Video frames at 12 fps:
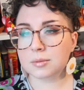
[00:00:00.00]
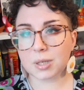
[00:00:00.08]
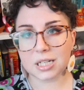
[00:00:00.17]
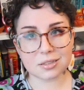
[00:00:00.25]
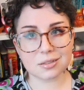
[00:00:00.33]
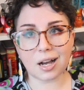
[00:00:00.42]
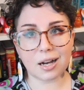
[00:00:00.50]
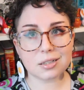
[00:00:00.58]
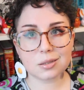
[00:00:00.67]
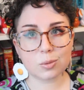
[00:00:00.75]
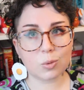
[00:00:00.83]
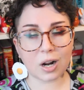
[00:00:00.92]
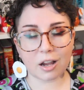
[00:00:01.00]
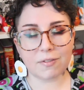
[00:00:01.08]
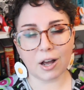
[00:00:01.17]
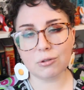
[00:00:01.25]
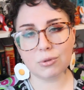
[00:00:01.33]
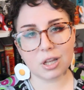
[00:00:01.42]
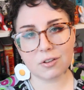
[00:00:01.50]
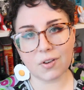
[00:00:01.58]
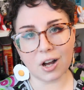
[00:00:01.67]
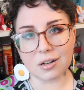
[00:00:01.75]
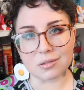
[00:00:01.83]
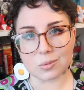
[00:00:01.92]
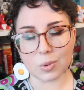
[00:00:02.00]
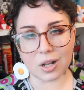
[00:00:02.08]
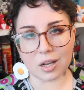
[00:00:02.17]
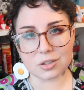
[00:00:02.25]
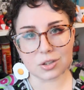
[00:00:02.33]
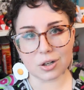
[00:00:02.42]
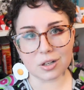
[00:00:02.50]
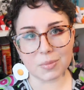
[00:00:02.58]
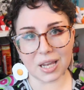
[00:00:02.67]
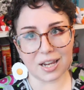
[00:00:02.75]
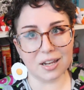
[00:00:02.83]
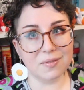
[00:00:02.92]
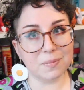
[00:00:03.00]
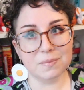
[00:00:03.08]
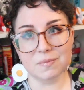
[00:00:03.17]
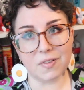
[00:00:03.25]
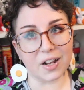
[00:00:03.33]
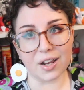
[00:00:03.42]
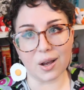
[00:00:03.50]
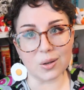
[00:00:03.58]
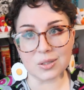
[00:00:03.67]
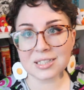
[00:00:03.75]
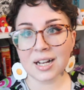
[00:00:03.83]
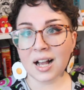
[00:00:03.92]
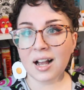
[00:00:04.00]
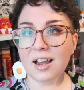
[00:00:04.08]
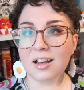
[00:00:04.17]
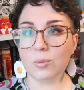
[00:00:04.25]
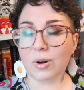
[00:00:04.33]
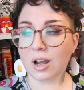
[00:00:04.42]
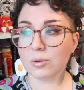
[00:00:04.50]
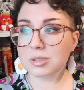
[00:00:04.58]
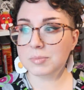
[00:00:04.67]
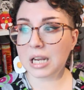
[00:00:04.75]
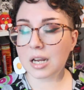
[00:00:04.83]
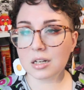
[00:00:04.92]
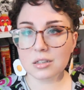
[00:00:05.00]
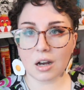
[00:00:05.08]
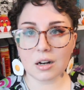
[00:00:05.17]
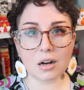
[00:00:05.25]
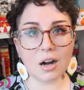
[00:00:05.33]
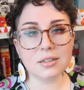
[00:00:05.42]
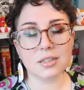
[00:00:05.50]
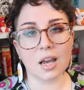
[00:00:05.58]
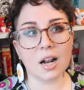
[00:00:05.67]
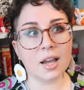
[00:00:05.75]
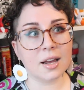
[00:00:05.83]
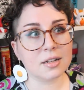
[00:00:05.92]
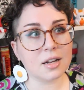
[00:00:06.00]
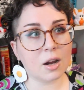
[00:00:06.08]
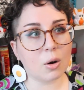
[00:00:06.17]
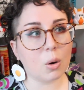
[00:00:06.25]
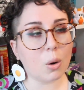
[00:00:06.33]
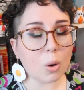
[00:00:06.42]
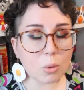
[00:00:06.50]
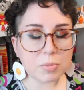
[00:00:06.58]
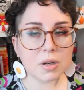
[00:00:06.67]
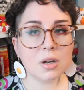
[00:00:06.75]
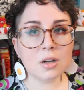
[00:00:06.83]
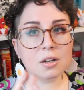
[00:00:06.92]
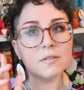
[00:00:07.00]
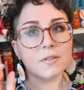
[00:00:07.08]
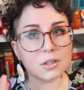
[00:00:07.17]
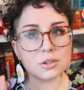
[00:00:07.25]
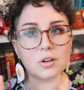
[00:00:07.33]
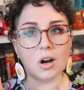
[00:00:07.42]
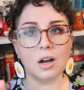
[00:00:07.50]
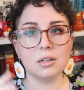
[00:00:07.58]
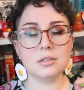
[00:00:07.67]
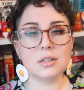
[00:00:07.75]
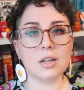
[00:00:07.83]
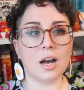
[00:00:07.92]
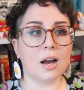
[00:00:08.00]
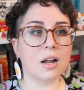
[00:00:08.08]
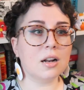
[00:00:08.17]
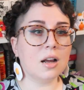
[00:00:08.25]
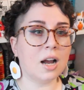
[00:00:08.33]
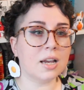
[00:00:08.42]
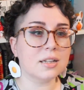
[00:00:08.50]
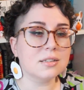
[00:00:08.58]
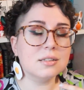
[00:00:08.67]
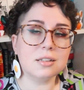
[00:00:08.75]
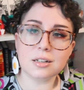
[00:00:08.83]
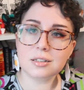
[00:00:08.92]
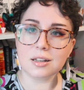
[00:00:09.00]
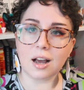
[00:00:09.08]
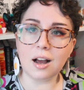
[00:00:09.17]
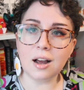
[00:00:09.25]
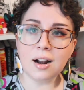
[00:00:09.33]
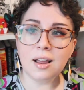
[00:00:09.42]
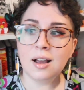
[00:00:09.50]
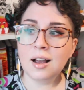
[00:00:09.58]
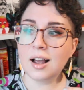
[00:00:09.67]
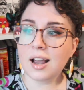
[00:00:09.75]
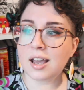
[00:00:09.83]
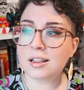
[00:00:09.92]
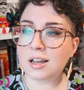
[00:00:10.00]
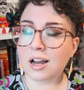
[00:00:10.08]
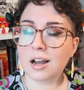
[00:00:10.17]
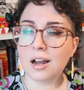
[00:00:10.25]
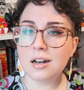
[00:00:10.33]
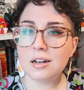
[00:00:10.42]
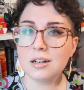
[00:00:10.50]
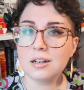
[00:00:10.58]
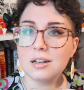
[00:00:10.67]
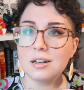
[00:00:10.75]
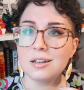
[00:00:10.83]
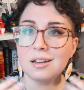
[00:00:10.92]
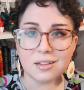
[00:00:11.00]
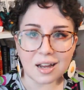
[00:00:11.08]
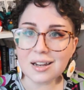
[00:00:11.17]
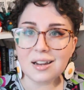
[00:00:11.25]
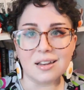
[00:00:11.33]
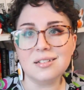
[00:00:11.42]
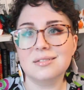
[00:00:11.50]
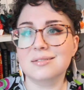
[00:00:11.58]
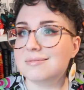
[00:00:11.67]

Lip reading: because that's what I found really fun when I started making videos and when I was making a lot of content. And I hope, fingers crossed, that I can stick to that and that you like it.